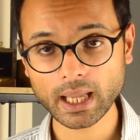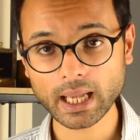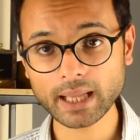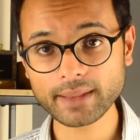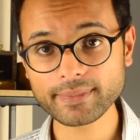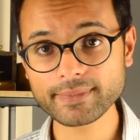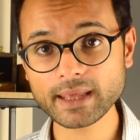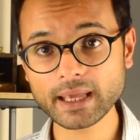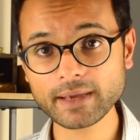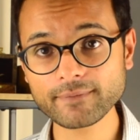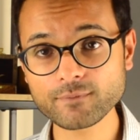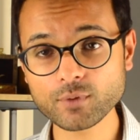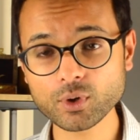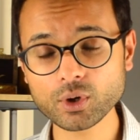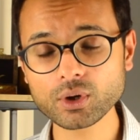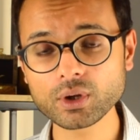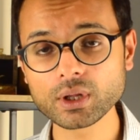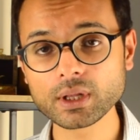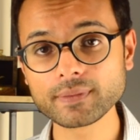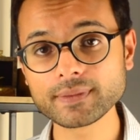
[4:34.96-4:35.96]
and
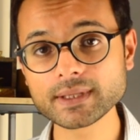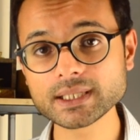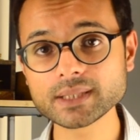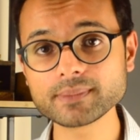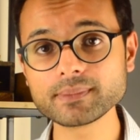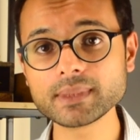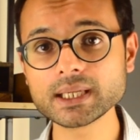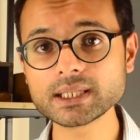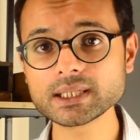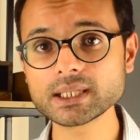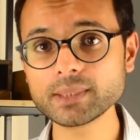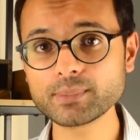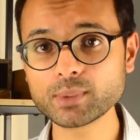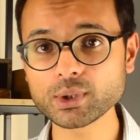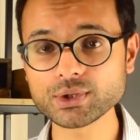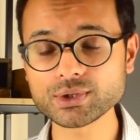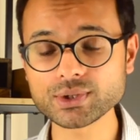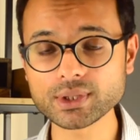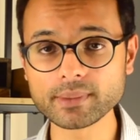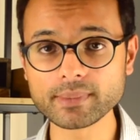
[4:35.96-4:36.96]
therefore this immediately
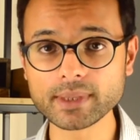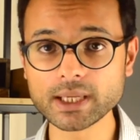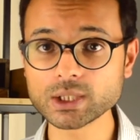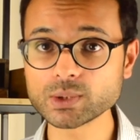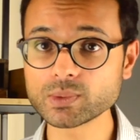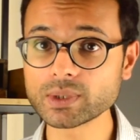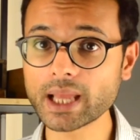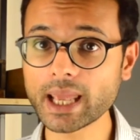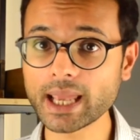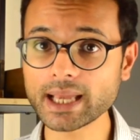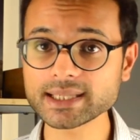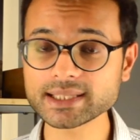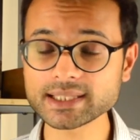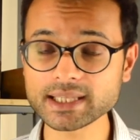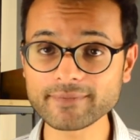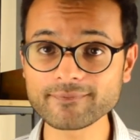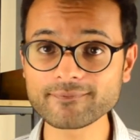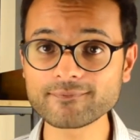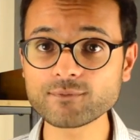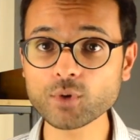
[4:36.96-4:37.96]
puts them into an ASA
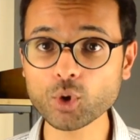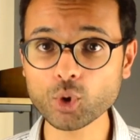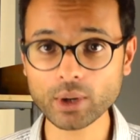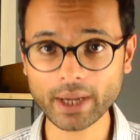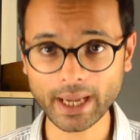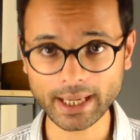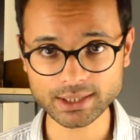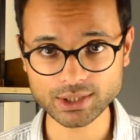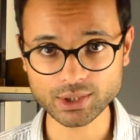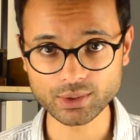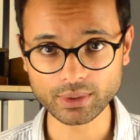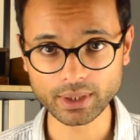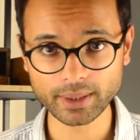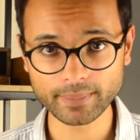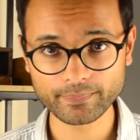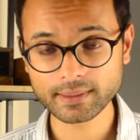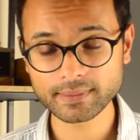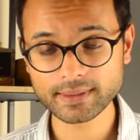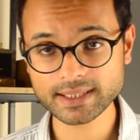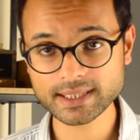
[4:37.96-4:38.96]
4 category.
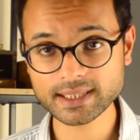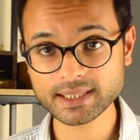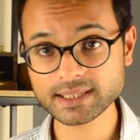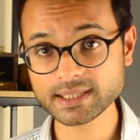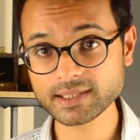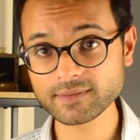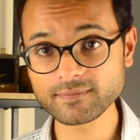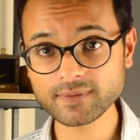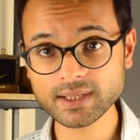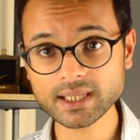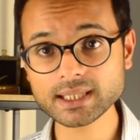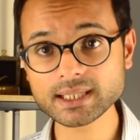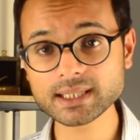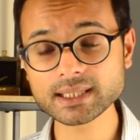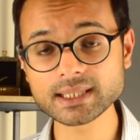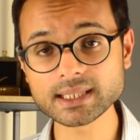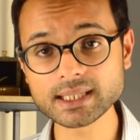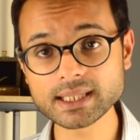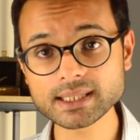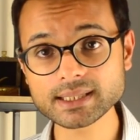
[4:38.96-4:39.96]
This is severe
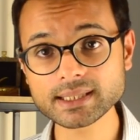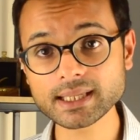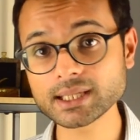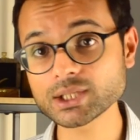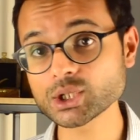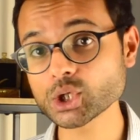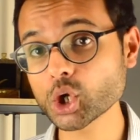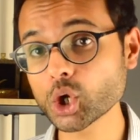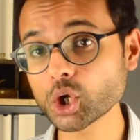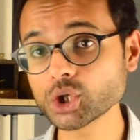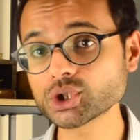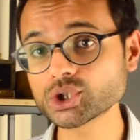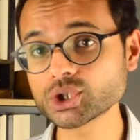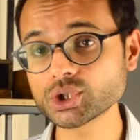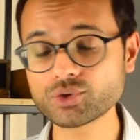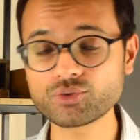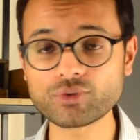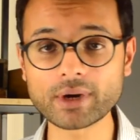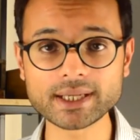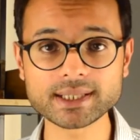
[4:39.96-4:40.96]
disease that is a
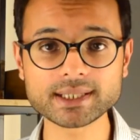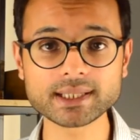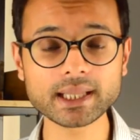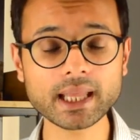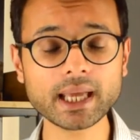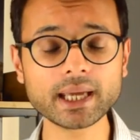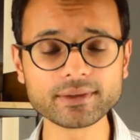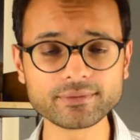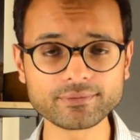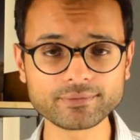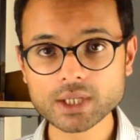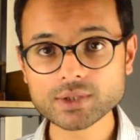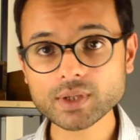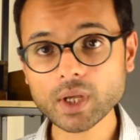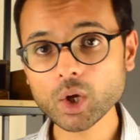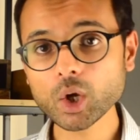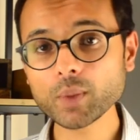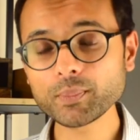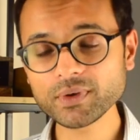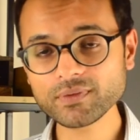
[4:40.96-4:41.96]
constant threat to life. So
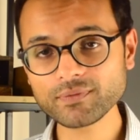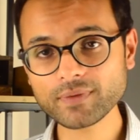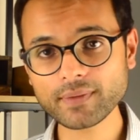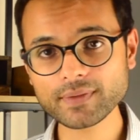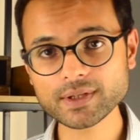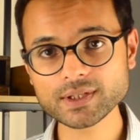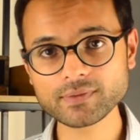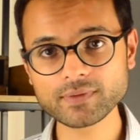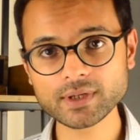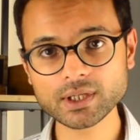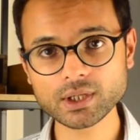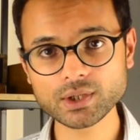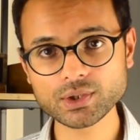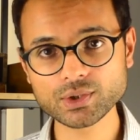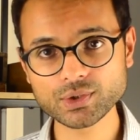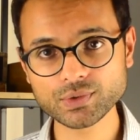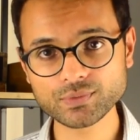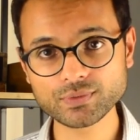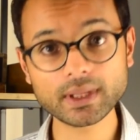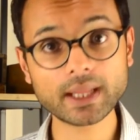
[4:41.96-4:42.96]
I hope you found this video
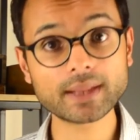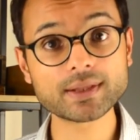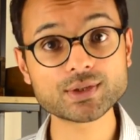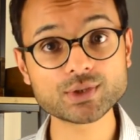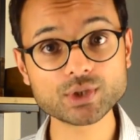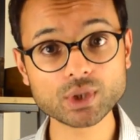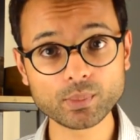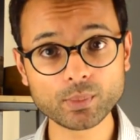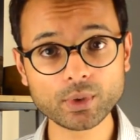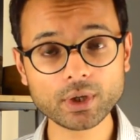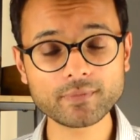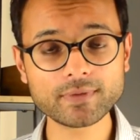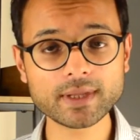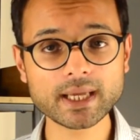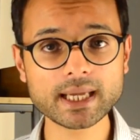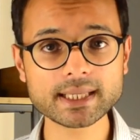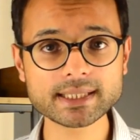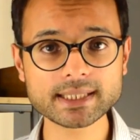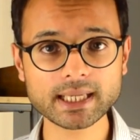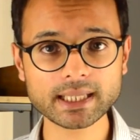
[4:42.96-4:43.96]
useful and the summary of the
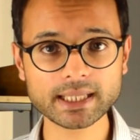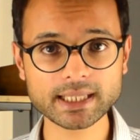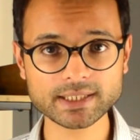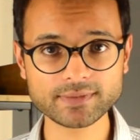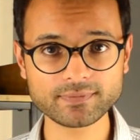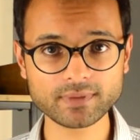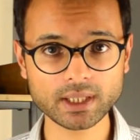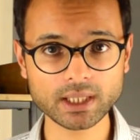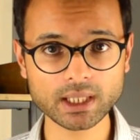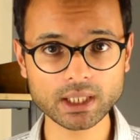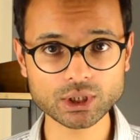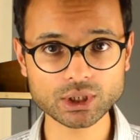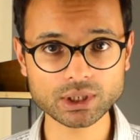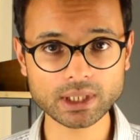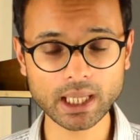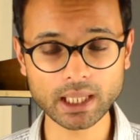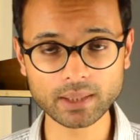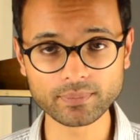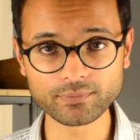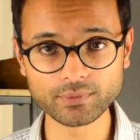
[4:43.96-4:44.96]
ASA classification
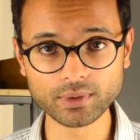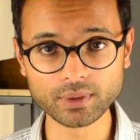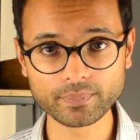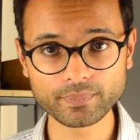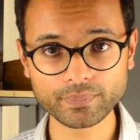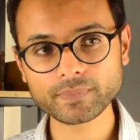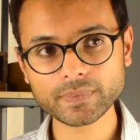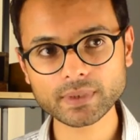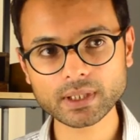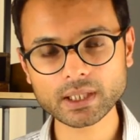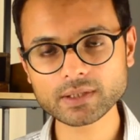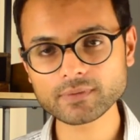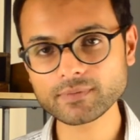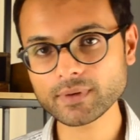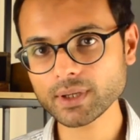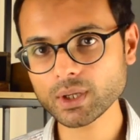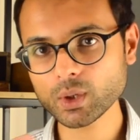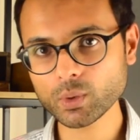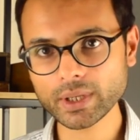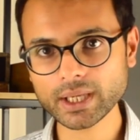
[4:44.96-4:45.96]
helpful. It's a
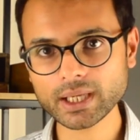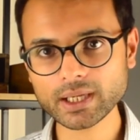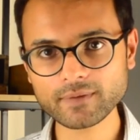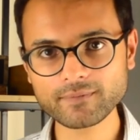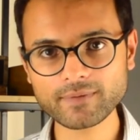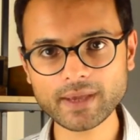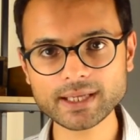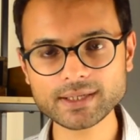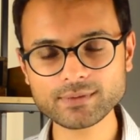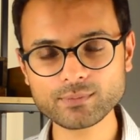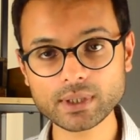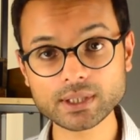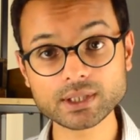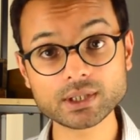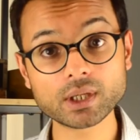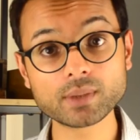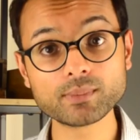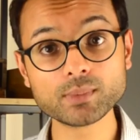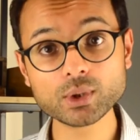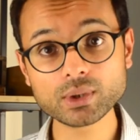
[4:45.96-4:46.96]
very quick and effective way to
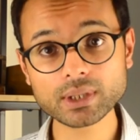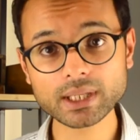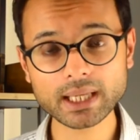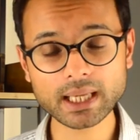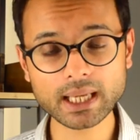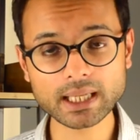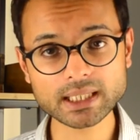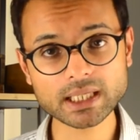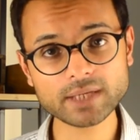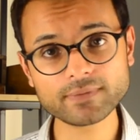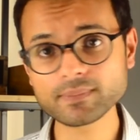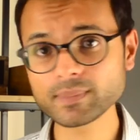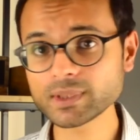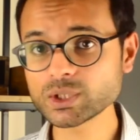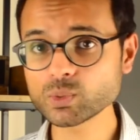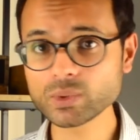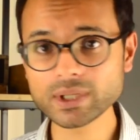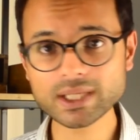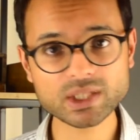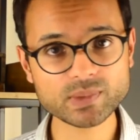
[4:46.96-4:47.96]
communicate even
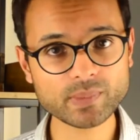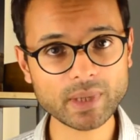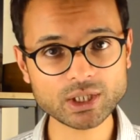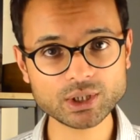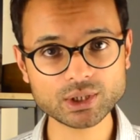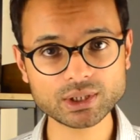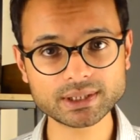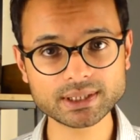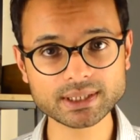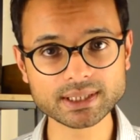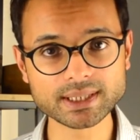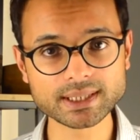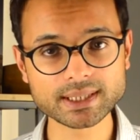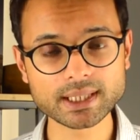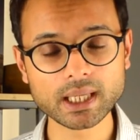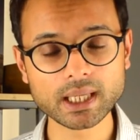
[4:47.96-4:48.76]
between specialties,